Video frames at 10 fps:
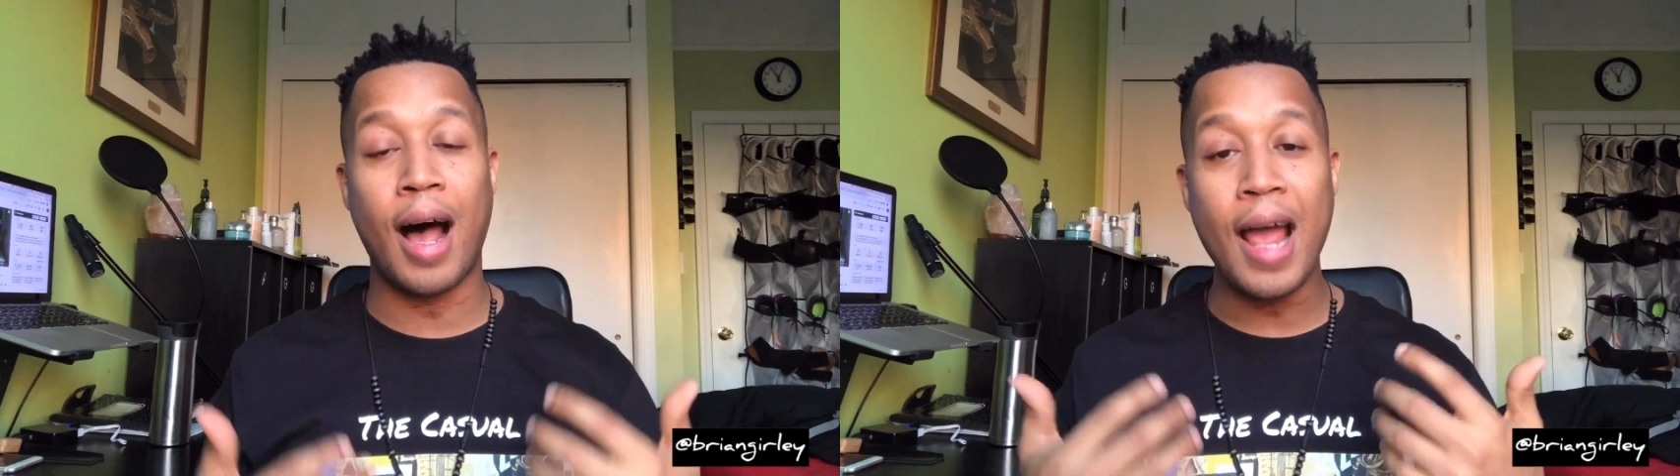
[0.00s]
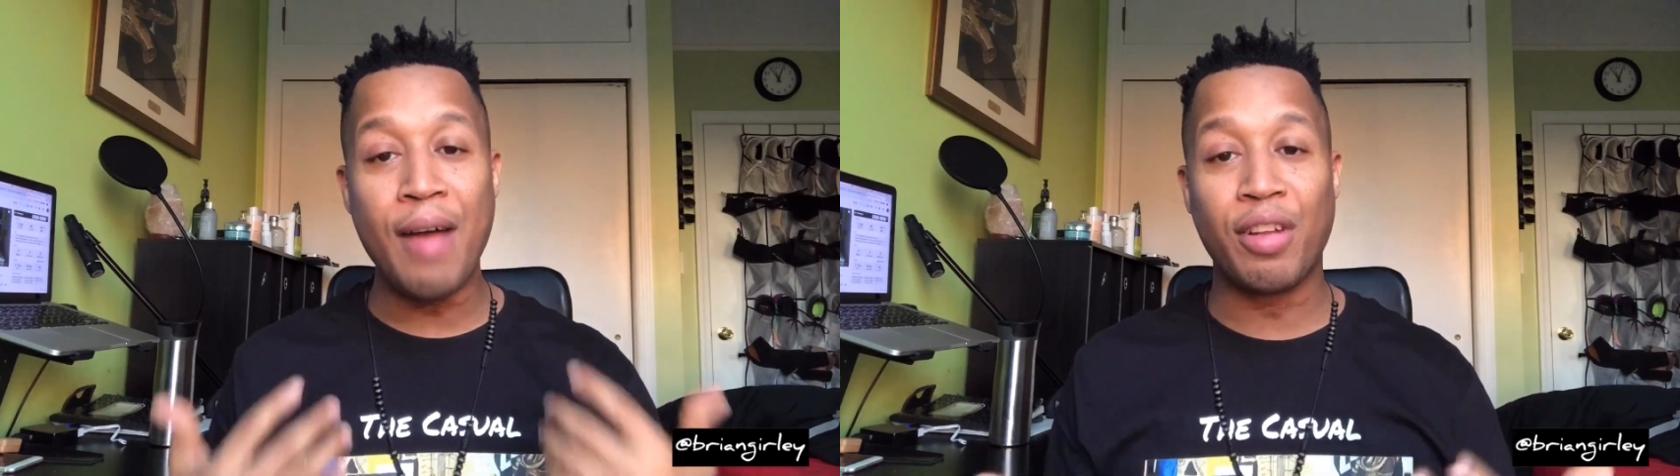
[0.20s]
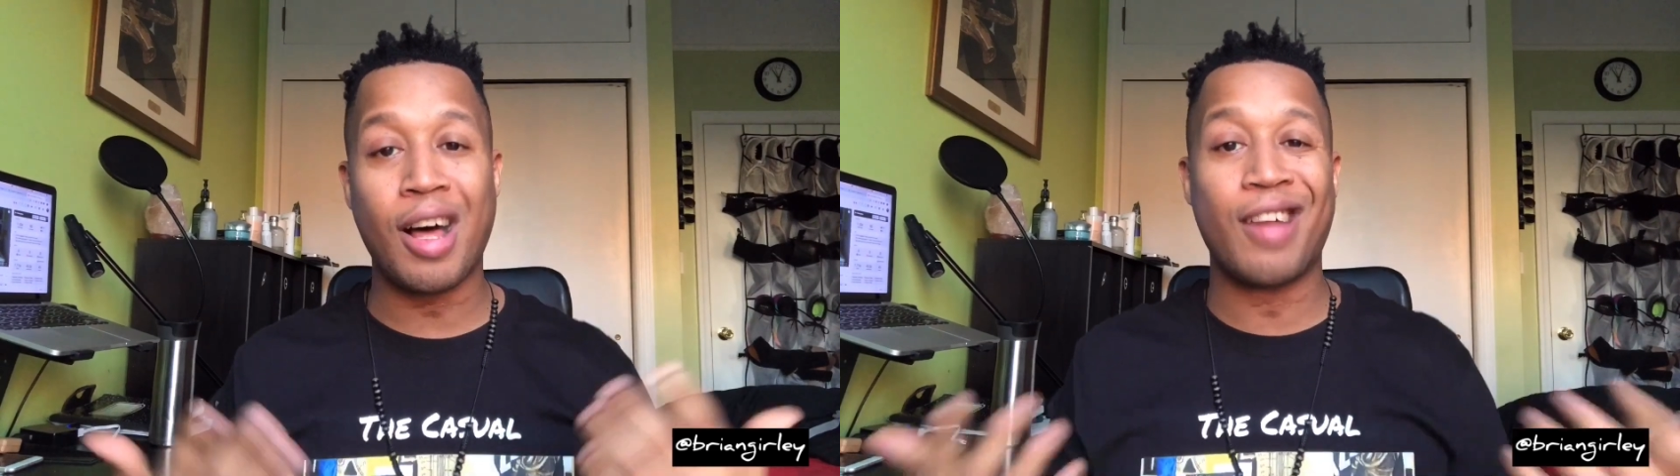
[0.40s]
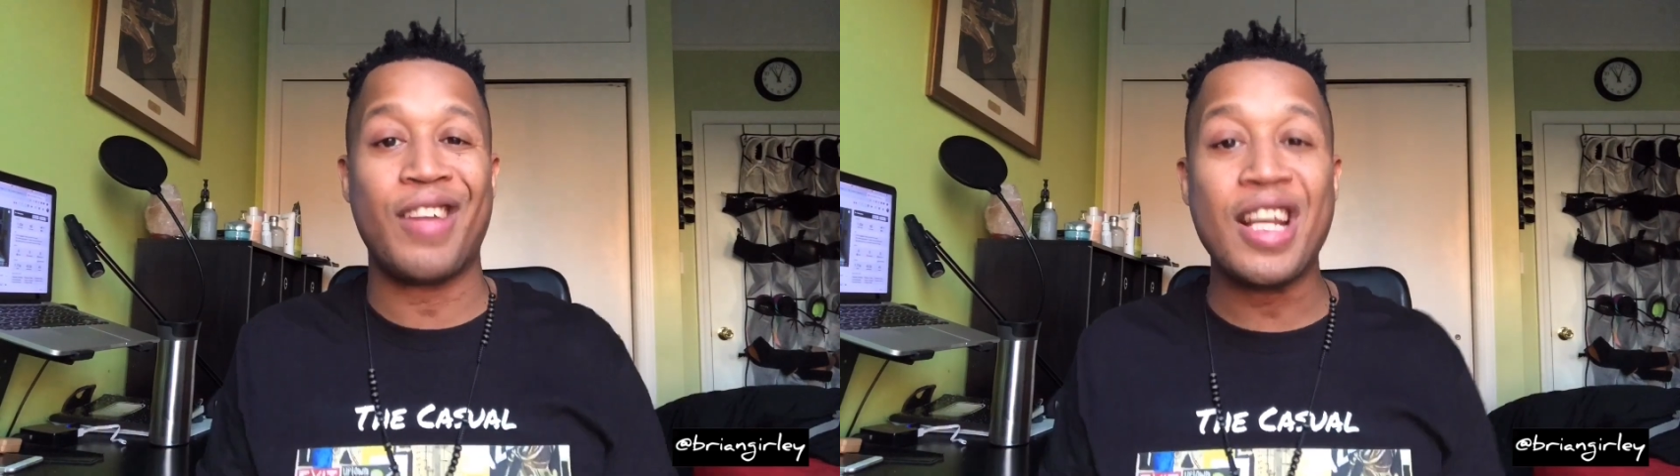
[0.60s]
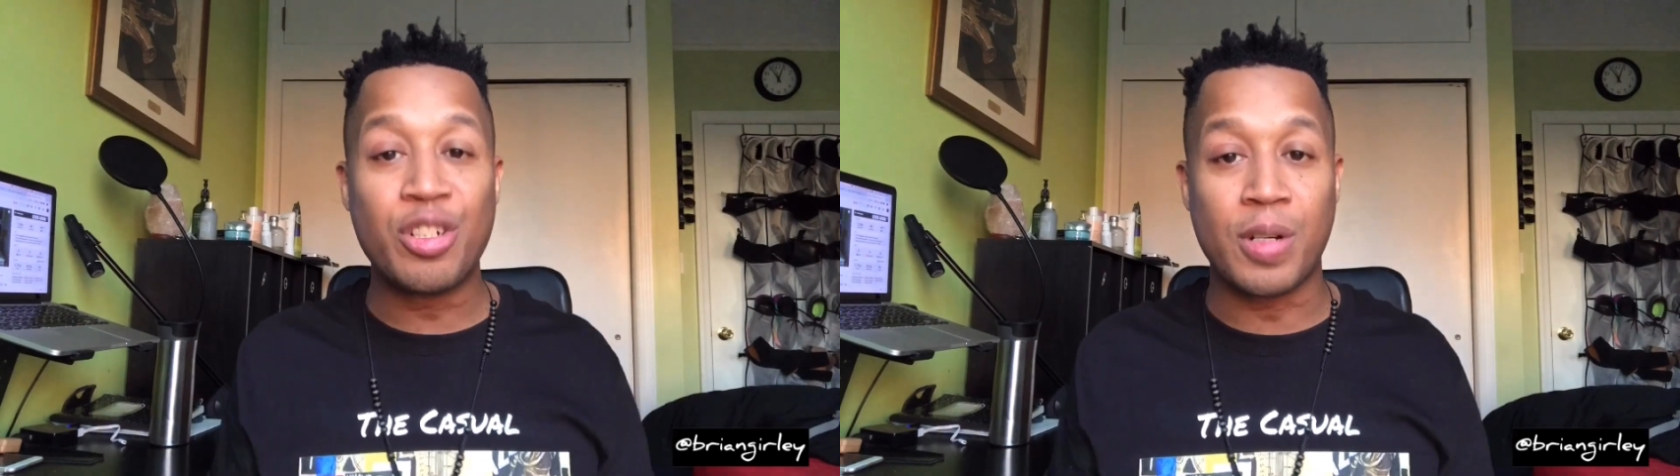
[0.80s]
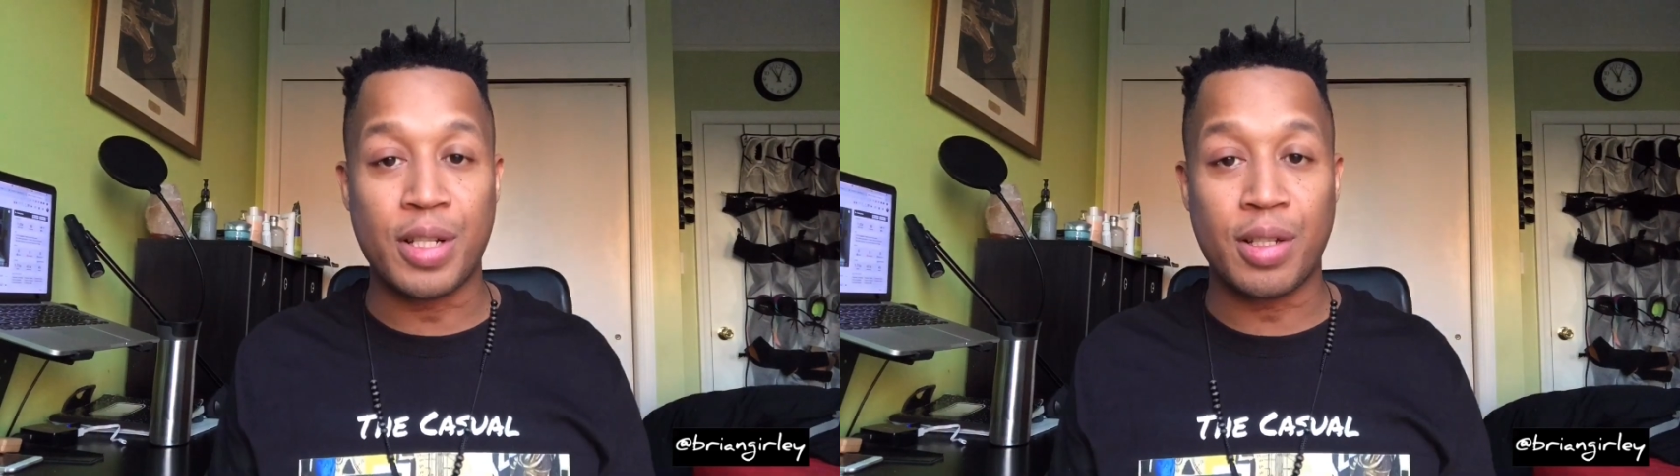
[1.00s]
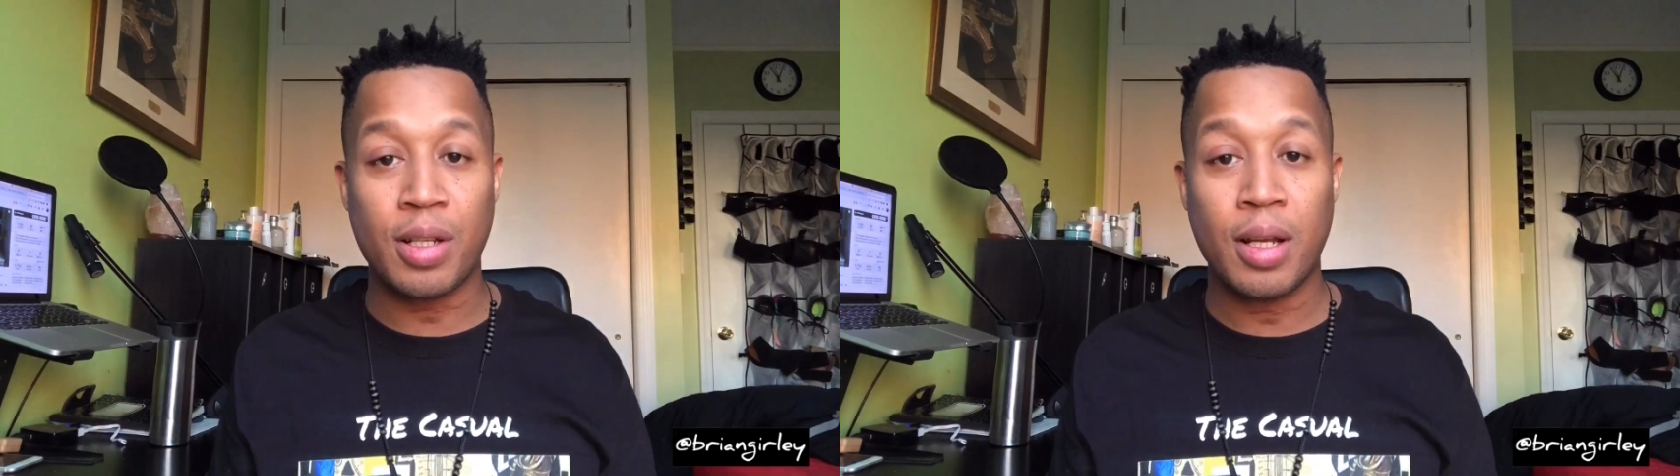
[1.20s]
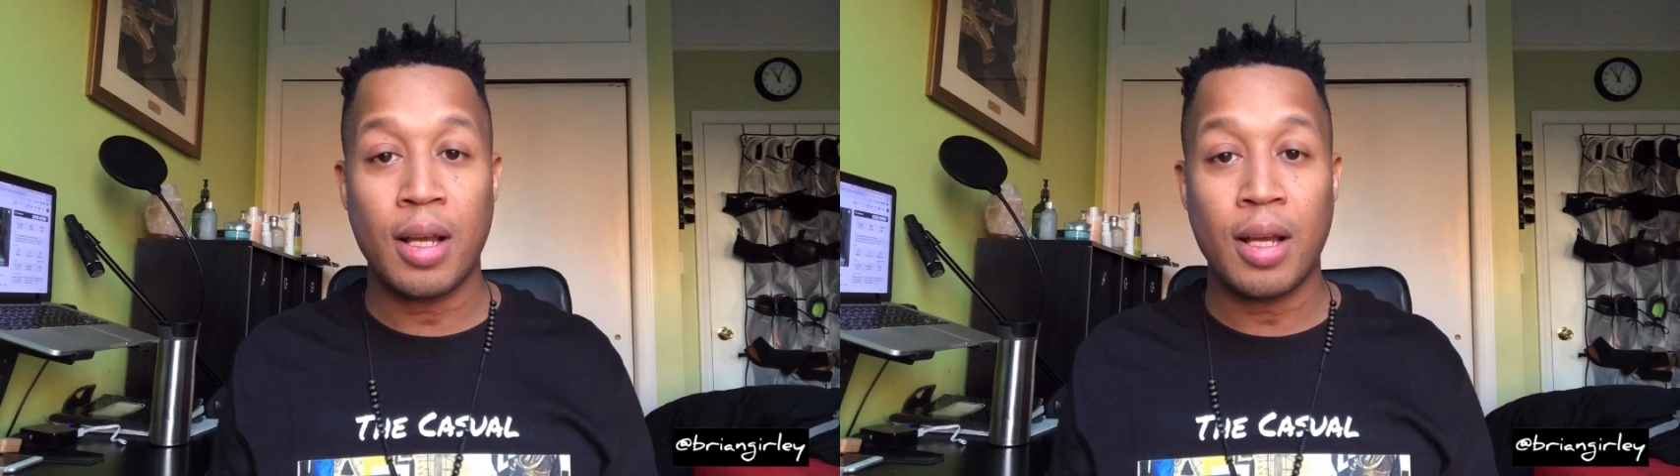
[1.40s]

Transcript: I have a lot of interests.